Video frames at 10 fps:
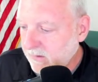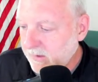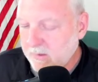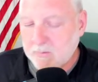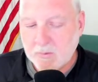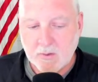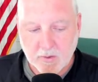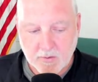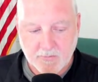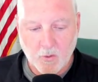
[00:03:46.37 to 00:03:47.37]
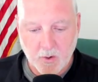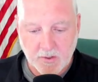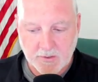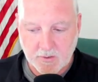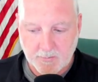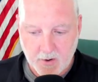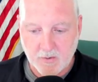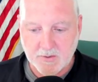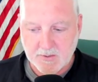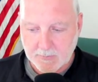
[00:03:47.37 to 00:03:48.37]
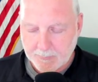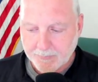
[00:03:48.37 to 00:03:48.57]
We look forward to posts